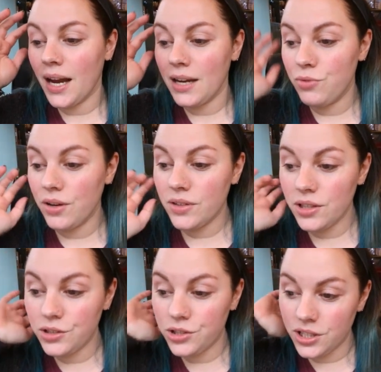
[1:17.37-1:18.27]
A
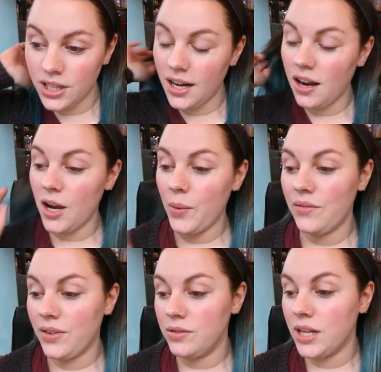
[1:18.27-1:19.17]
revolution in
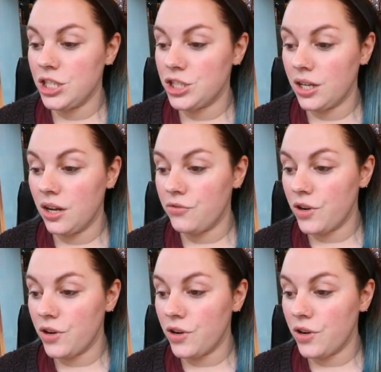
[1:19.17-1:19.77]
lightweight foundation.